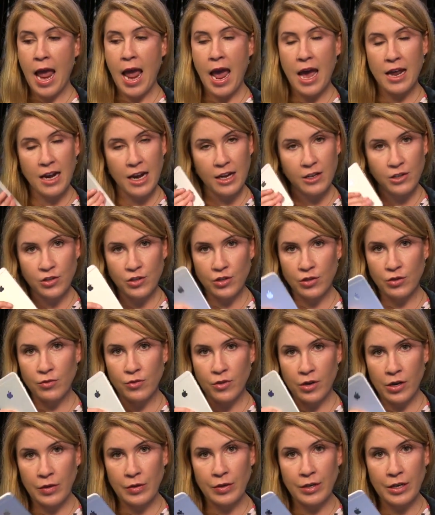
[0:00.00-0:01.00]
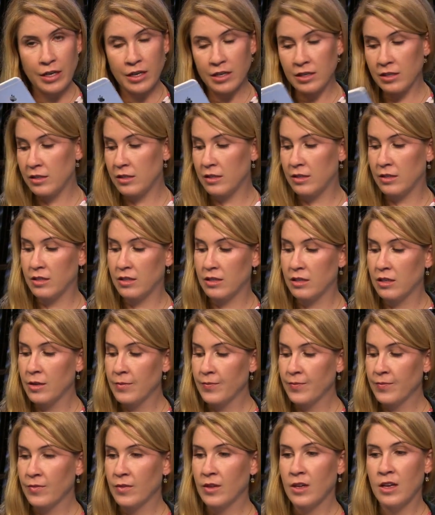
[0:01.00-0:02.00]
and I do notice,
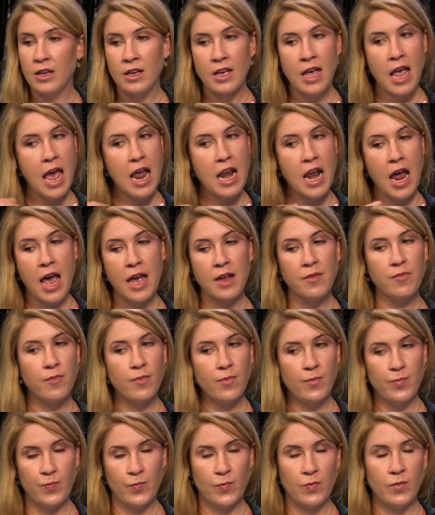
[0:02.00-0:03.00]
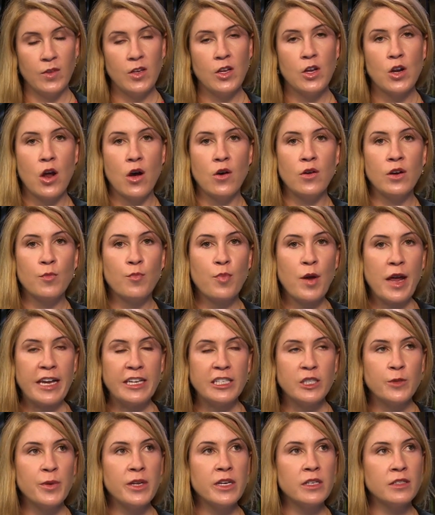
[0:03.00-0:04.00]
mm -hmm. and I, you know, it
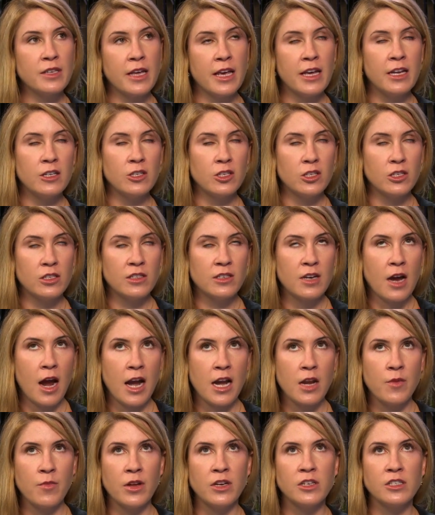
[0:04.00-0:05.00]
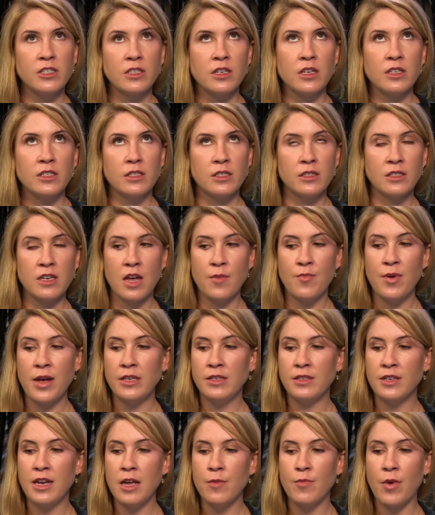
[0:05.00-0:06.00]
pains me to say mm -hmm. it just a mm-hmm. tiny bit, just because it's iPad
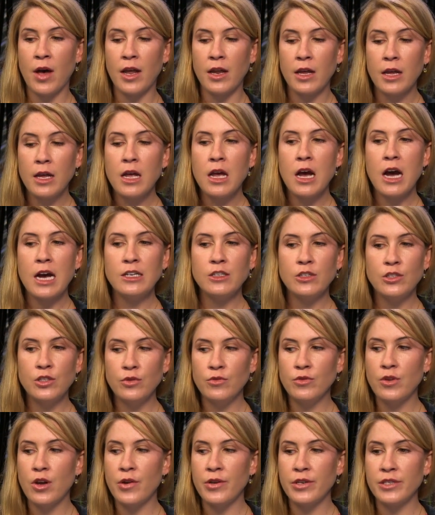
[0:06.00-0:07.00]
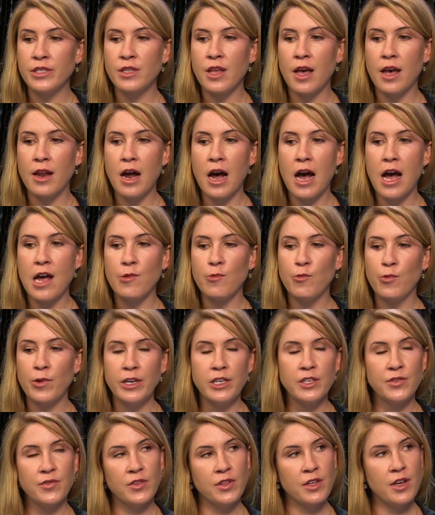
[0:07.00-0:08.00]
today. But mm -hmm. I do notice that I
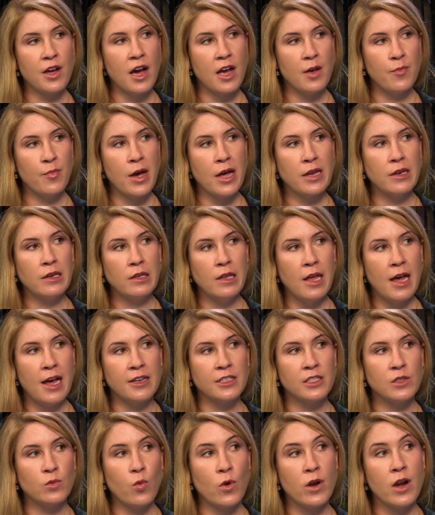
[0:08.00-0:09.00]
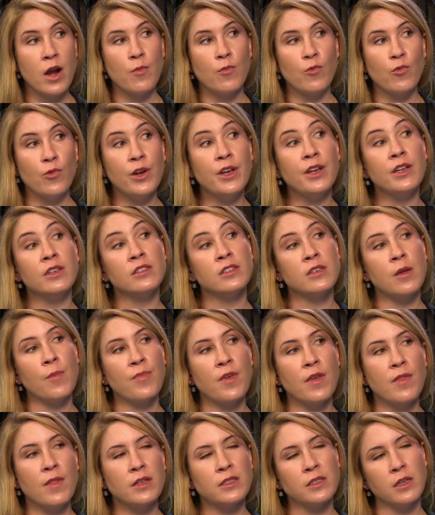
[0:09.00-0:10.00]
reach for the iPad less when I'm reading
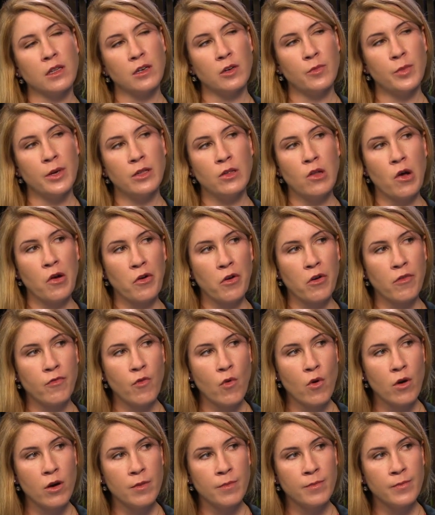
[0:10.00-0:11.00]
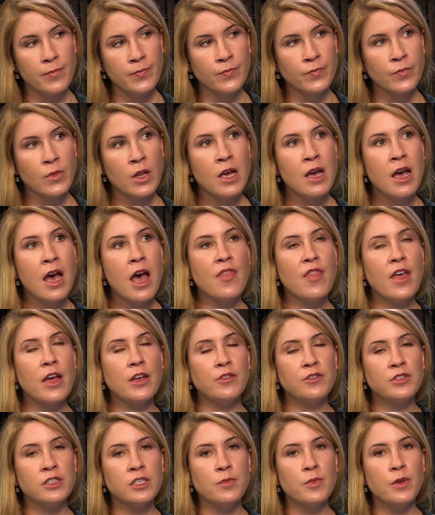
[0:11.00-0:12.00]
something that's a little bit longer form, mm-hmm. and that
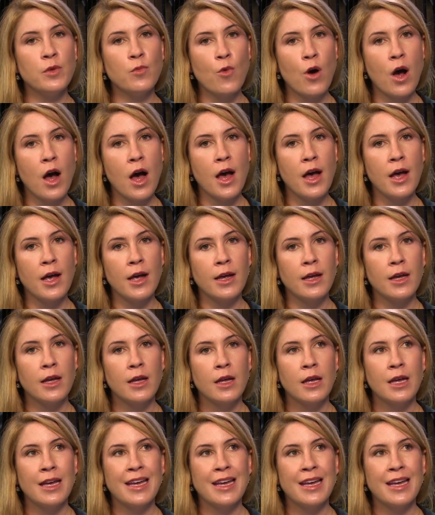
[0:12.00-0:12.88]
used to be why.